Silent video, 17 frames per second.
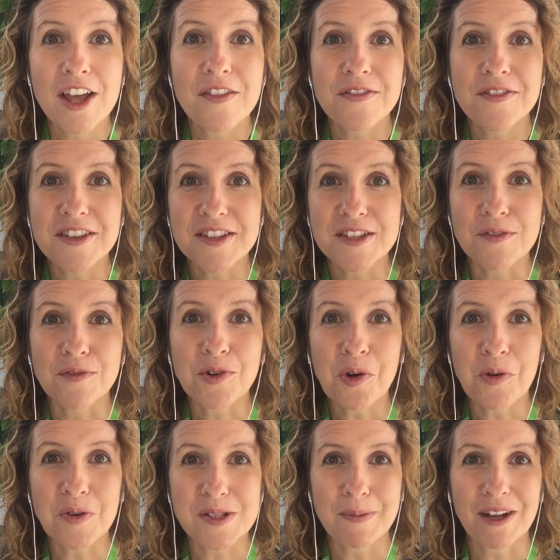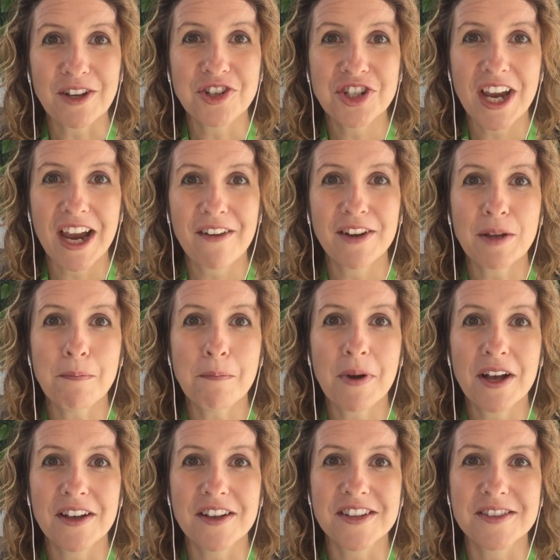this is of course about sharing in
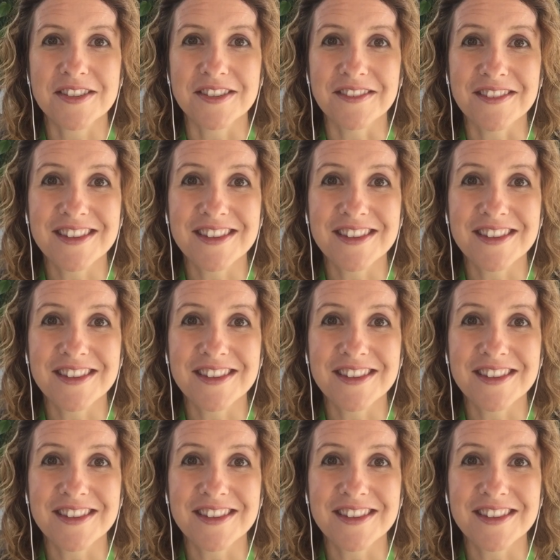person.